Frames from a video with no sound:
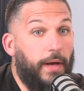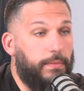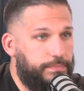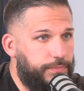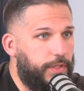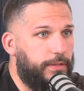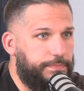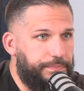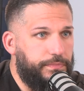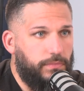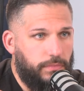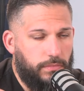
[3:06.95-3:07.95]
Yeah.
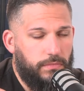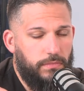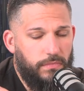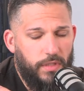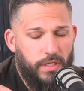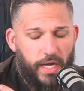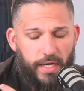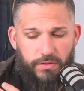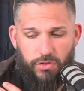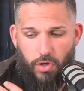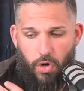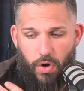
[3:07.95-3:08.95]

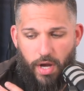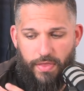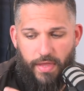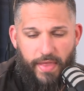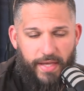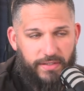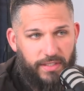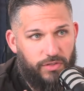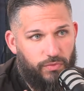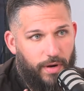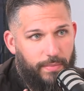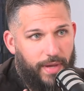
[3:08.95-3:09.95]
So, and then that
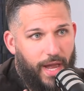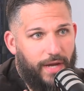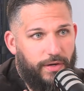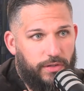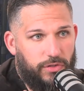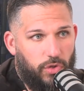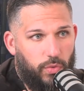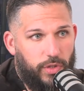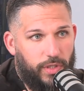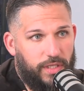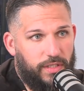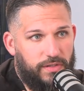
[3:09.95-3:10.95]
sits right behind here. So when
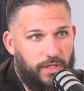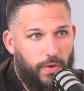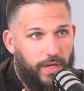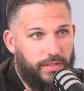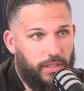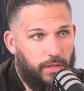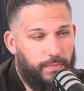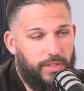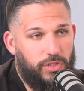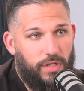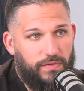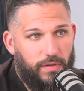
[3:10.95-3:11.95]
you get this TOS, it could
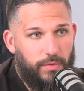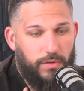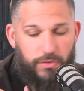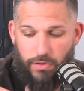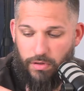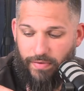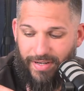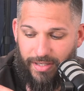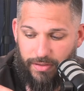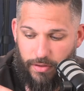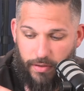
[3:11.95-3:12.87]
pinch off some of those nerve endings.